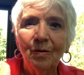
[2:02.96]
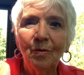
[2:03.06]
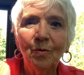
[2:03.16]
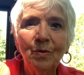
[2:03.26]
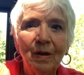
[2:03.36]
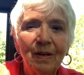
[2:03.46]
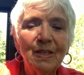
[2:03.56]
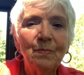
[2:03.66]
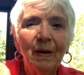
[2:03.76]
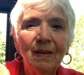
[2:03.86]
who are
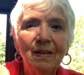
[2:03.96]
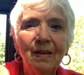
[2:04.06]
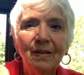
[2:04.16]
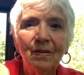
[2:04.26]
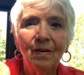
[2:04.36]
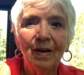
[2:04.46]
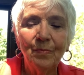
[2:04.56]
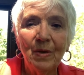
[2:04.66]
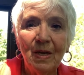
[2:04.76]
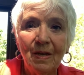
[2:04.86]
depending
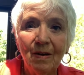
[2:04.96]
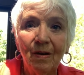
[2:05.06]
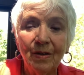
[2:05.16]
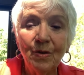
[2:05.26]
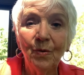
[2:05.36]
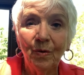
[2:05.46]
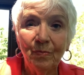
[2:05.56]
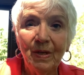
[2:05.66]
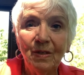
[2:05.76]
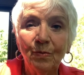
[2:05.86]
on me, on you and
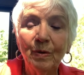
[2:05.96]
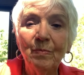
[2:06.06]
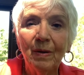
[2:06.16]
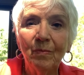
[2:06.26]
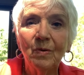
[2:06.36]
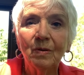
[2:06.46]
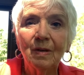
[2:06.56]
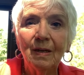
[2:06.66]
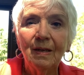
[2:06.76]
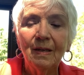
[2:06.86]
me, to remember
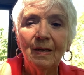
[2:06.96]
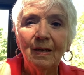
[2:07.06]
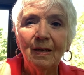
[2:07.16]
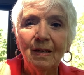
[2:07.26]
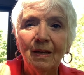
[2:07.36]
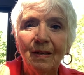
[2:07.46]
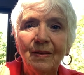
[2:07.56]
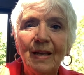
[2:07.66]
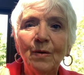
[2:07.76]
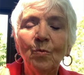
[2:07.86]

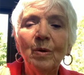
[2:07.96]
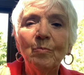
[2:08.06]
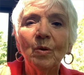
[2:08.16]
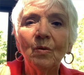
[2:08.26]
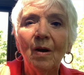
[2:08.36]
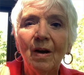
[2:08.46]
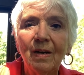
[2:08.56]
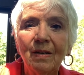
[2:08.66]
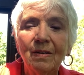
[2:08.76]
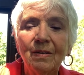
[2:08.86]
that we
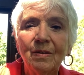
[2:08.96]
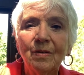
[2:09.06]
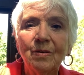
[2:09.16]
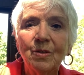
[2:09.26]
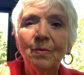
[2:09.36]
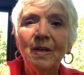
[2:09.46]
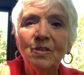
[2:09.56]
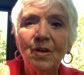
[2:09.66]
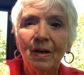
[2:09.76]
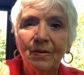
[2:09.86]
belong to
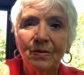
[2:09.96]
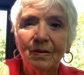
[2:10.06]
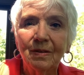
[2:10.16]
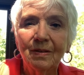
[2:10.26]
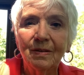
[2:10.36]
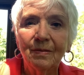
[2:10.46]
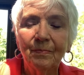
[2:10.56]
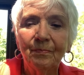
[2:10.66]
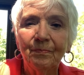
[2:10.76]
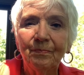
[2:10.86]
each other.
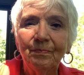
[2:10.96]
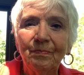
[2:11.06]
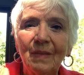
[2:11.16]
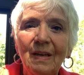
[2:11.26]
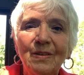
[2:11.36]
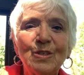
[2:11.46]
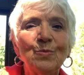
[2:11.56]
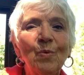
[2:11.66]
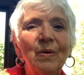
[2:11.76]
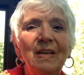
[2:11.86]
This
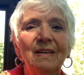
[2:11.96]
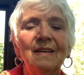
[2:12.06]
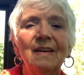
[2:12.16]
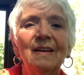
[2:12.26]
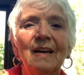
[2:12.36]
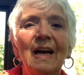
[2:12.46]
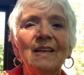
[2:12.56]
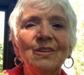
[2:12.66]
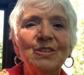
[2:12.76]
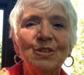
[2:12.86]
morning, I
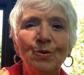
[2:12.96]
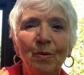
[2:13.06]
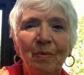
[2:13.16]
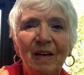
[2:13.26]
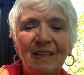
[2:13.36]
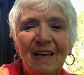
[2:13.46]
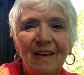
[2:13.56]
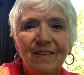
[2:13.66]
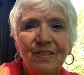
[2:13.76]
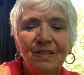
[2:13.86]
listened to a
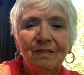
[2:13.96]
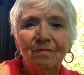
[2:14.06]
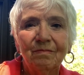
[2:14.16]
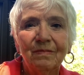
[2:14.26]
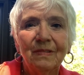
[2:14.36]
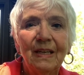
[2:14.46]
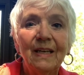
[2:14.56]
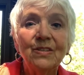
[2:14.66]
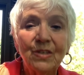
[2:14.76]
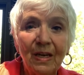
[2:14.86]
podcast,
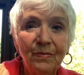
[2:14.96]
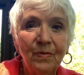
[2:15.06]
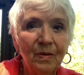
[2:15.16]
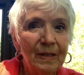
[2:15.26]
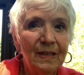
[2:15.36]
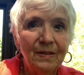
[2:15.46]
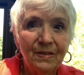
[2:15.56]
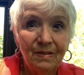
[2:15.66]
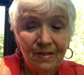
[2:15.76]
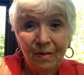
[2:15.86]
insightful and to
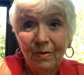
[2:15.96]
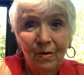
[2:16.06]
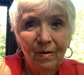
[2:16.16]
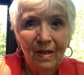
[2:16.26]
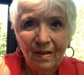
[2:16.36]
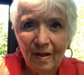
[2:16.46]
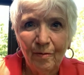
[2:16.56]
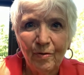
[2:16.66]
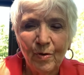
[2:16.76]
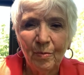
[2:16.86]
some degree
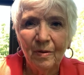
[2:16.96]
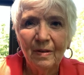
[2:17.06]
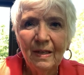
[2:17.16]
uncomfortable.